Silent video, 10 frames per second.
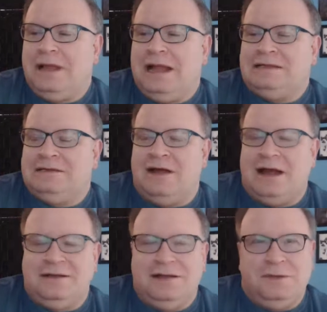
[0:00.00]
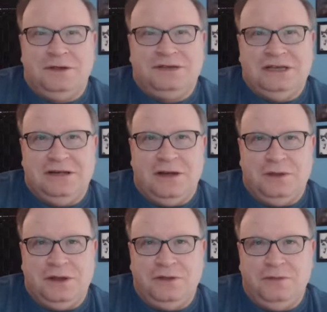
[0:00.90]
it's not
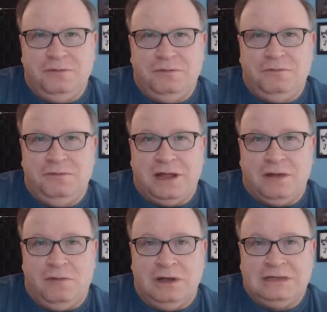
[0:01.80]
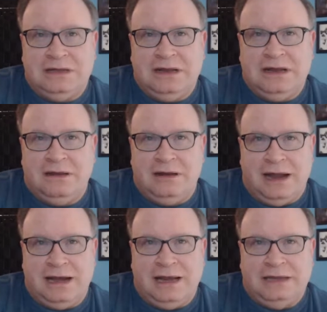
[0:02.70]
WCW like it was in the
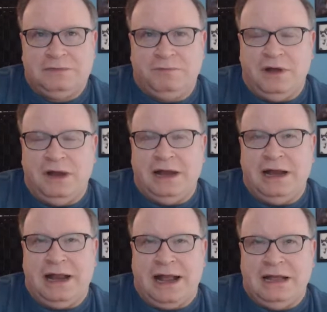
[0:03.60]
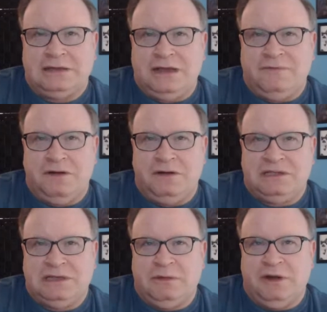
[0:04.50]
90s, but it has a very
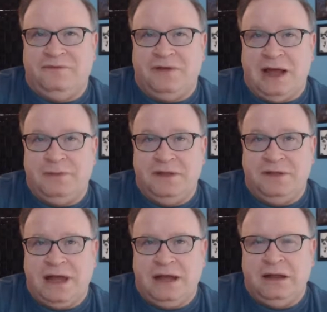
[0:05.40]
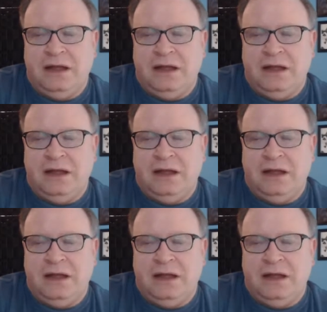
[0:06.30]
similar vibe to that.